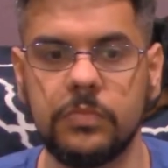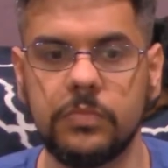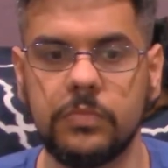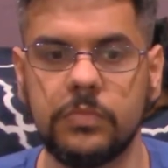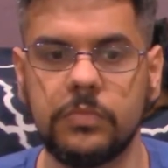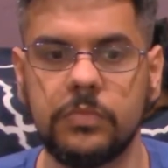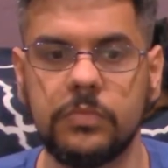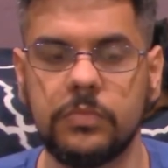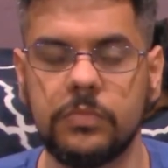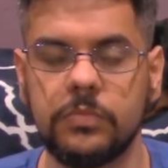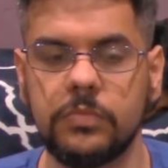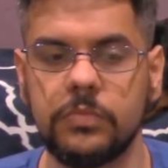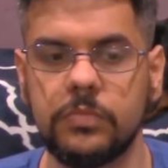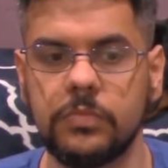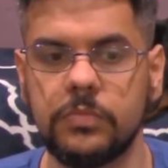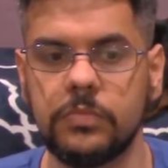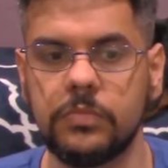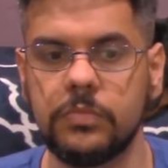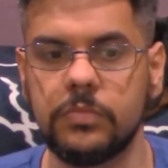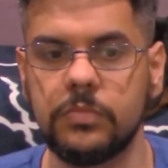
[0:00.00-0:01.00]

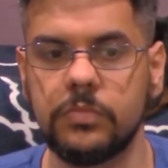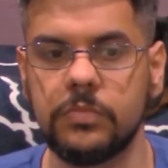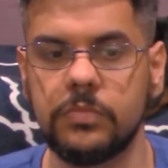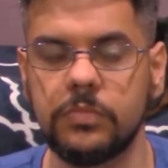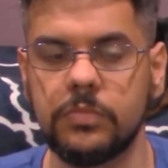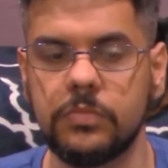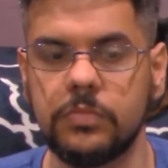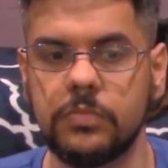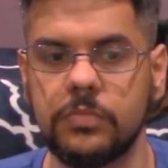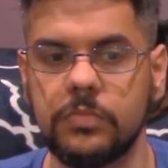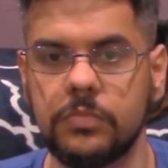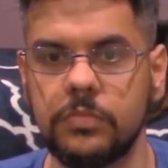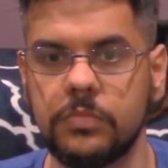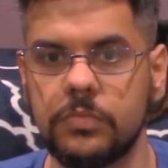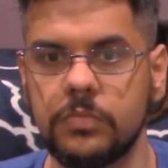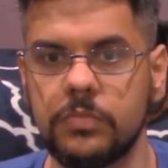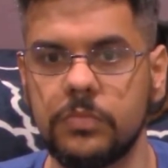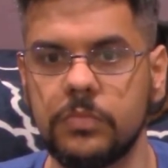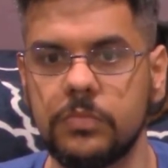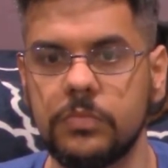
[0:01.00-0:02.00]

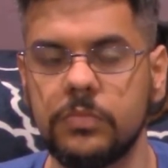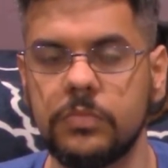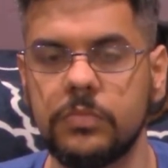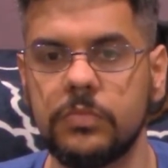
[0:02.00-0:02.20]
No words are spoken by the person on screen.